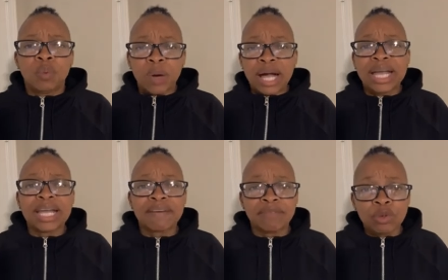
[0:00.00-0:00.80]
why
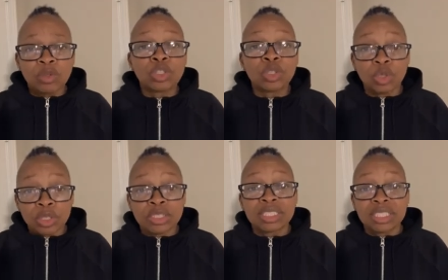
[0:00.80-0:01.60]
have you
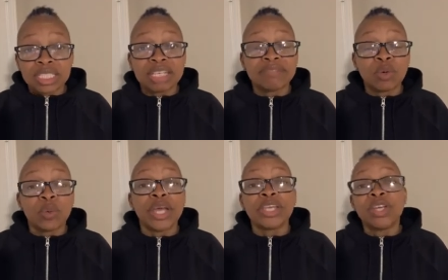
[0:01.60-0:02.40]
chosen to live the
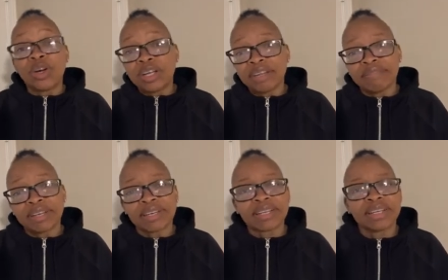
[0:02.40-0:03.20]
way you're
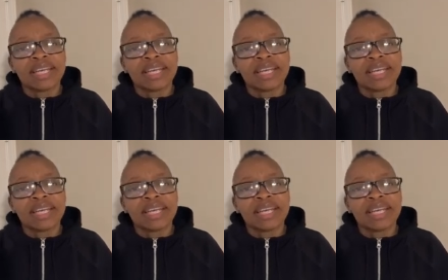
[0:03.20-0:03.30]
living?